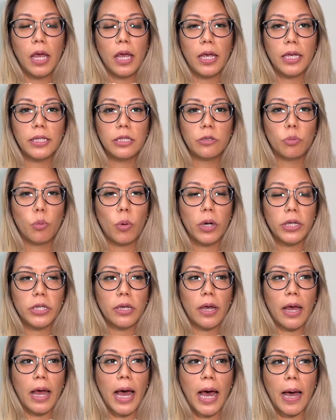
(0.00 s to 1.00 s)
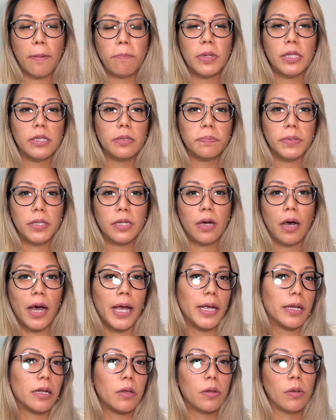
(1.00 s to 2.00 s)
it's what happens
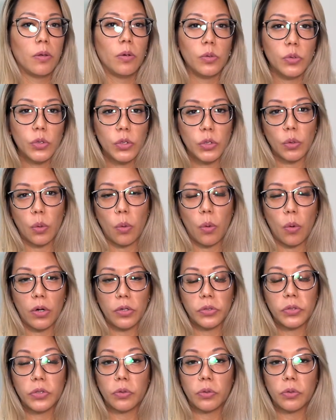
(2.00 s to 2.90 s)
behind closed doors.